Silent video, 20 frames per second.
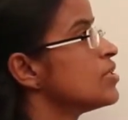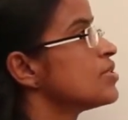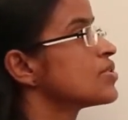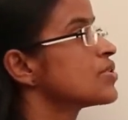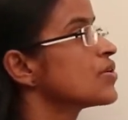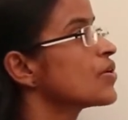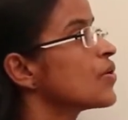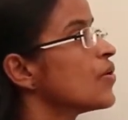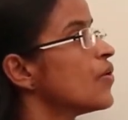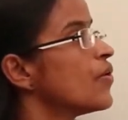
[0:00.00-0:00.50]

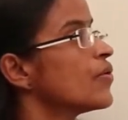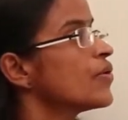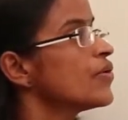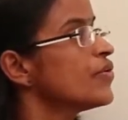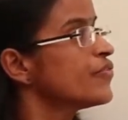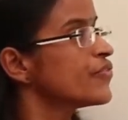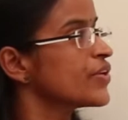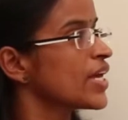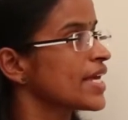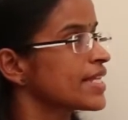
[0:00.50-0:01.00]
So code
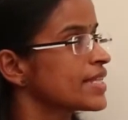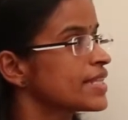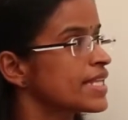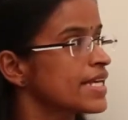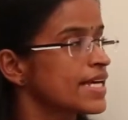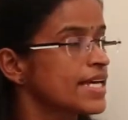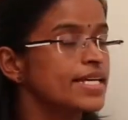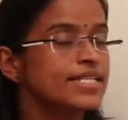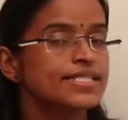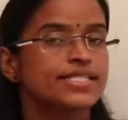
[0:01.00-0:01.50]
of
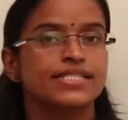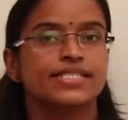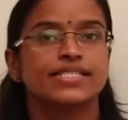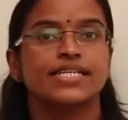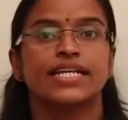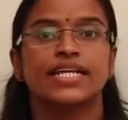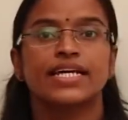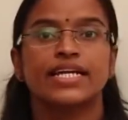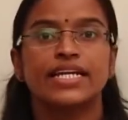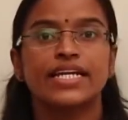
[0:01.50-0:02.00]
ethics
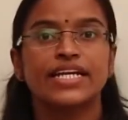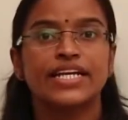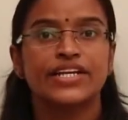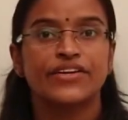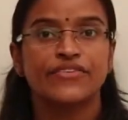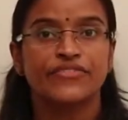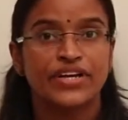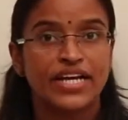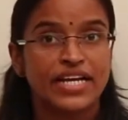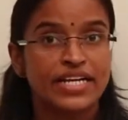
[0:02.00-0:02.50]
generally
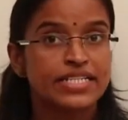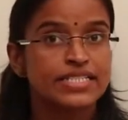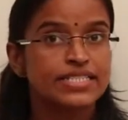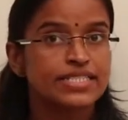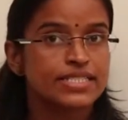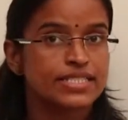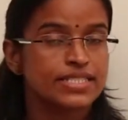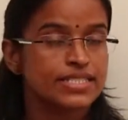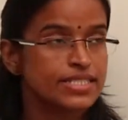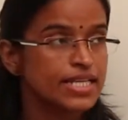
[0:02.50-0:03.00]

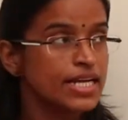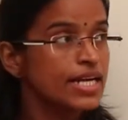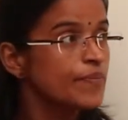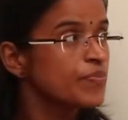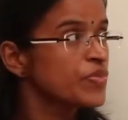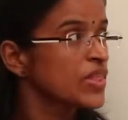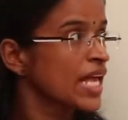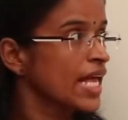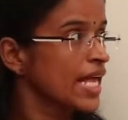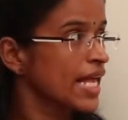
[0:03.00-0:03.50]
defines the
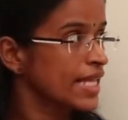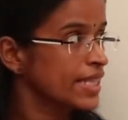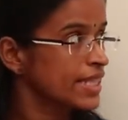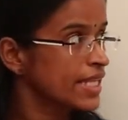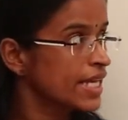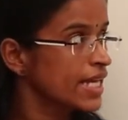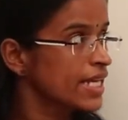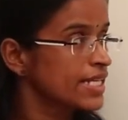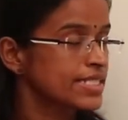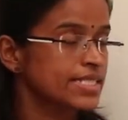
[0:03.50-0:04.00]

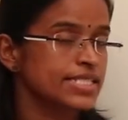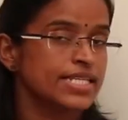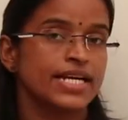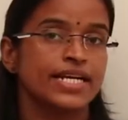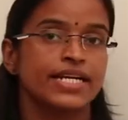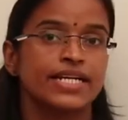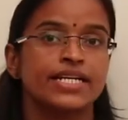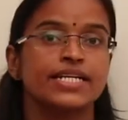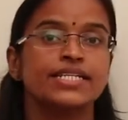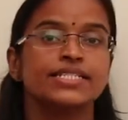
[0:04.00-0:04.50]
ethical
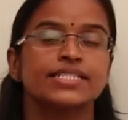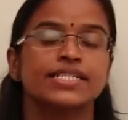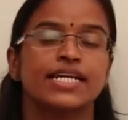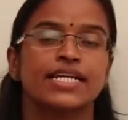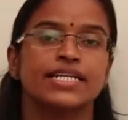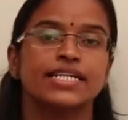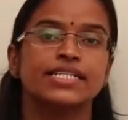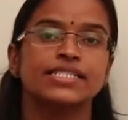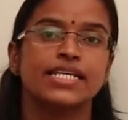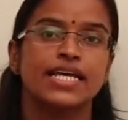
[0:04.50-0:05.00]
standards
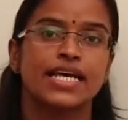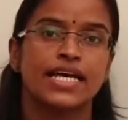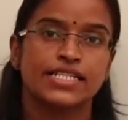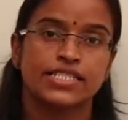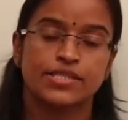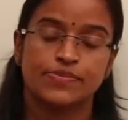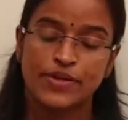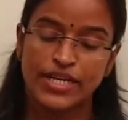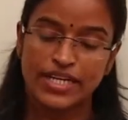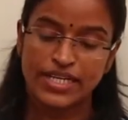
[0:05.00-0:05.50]
that is
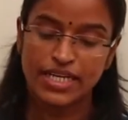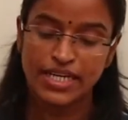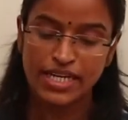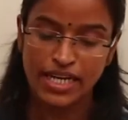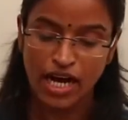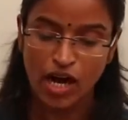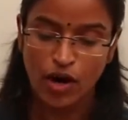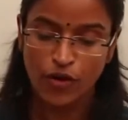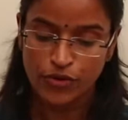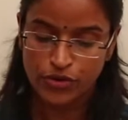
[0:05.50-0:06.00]

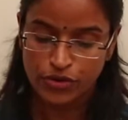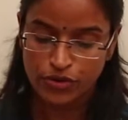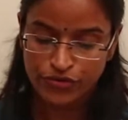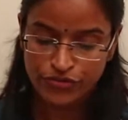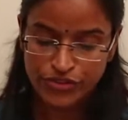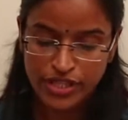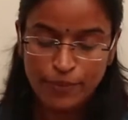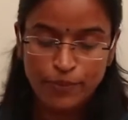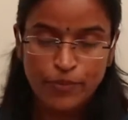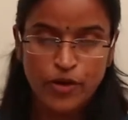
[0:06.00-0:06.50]
expected out
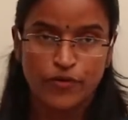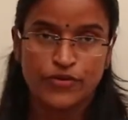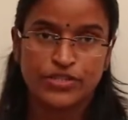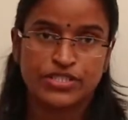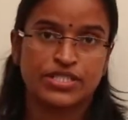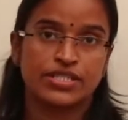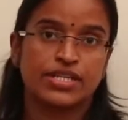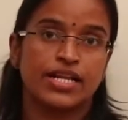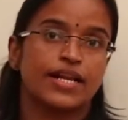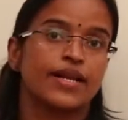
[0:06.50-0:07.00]
of the
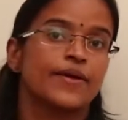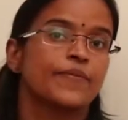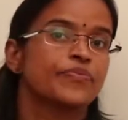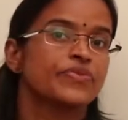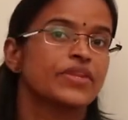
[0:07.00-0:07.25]
professional.